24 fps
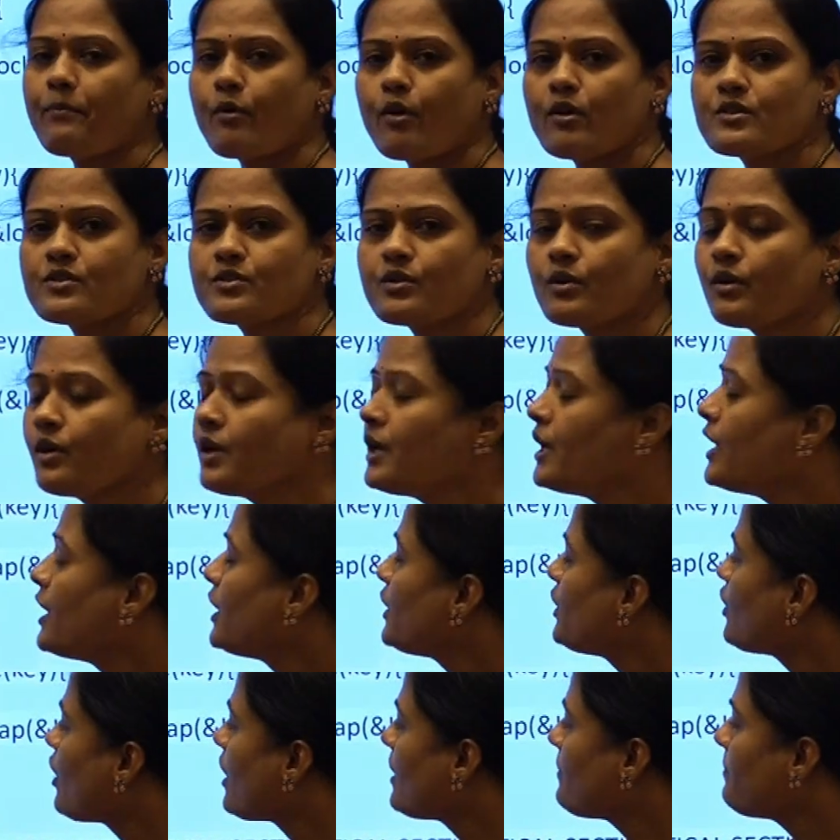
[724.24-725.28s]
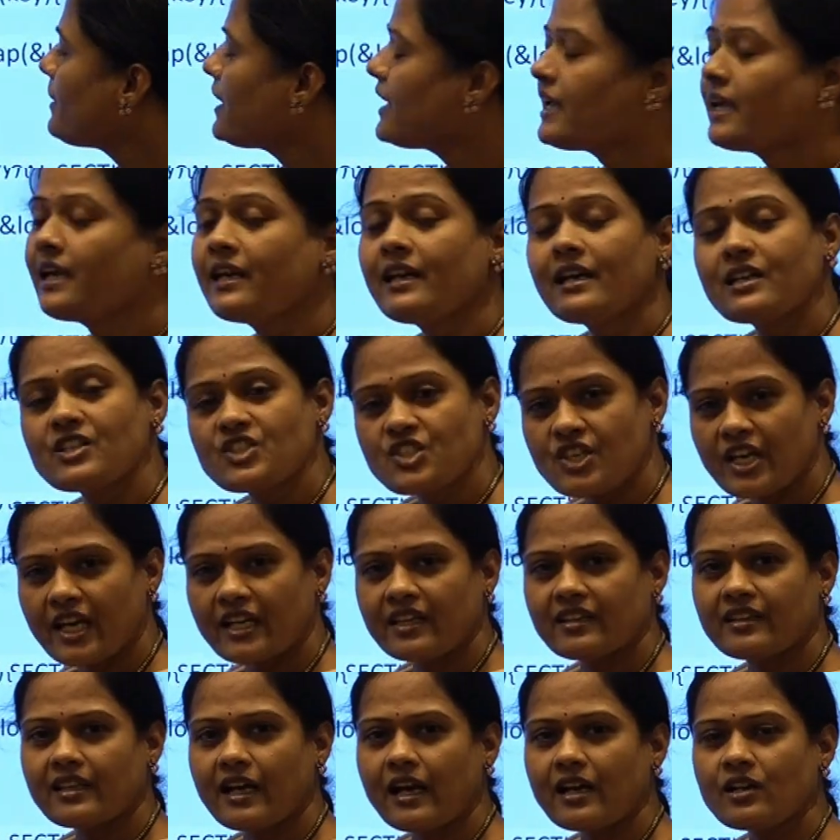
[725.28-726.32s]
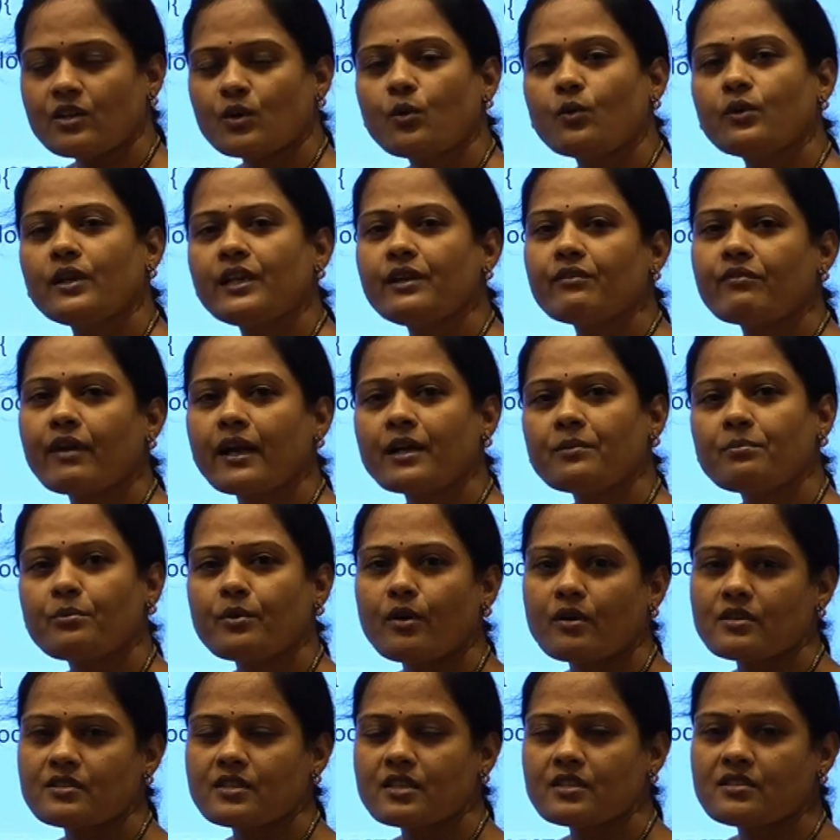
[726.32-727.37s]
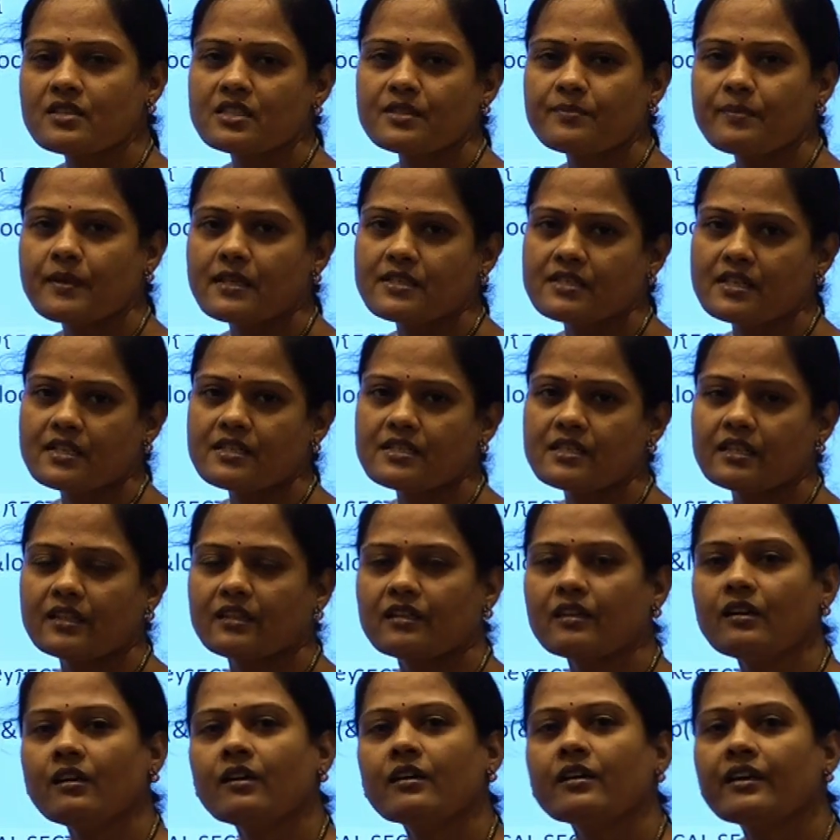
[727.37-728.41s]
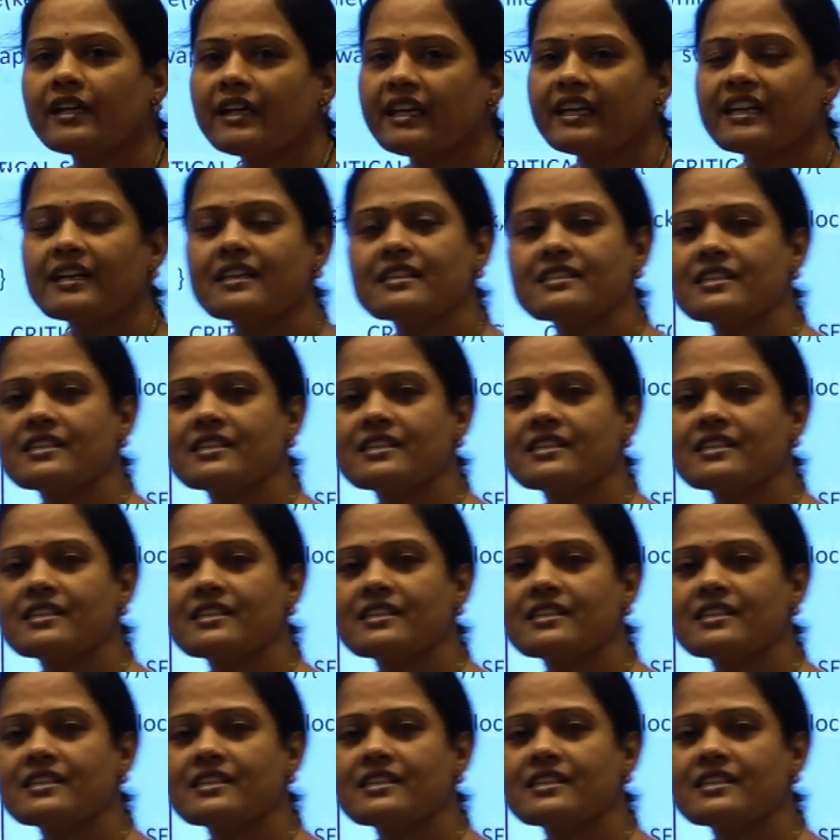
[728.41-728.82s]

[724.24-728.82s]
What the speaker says: also, you are making a check that only one process is present in the critical